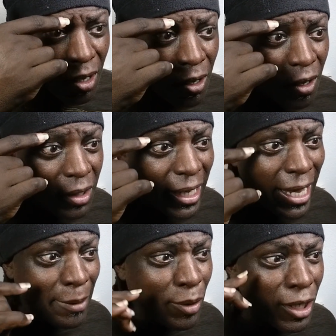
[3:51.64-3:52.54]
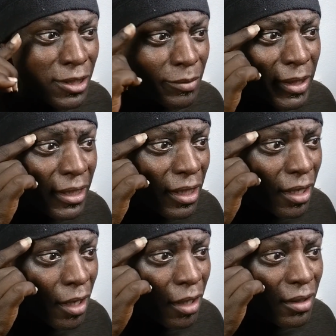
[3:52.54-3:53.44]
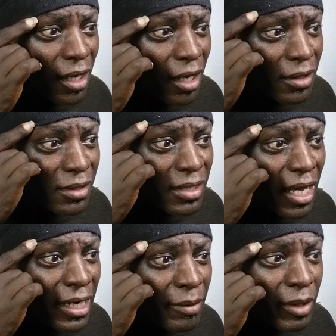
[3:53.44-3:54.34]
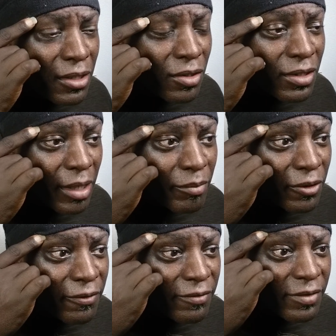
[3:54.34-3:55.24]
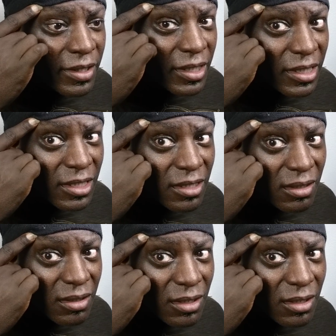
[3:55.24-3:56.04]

all the eyebrows, I mean all the tiny muscles that move this